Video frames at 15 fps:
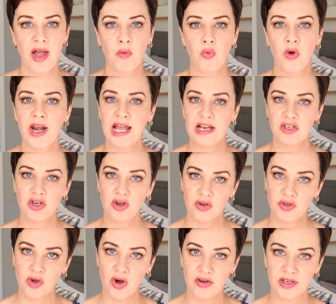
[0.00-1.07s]
and what actually
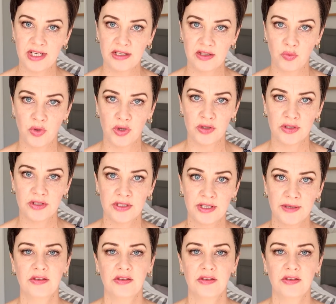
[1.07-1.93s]
goes on in the world.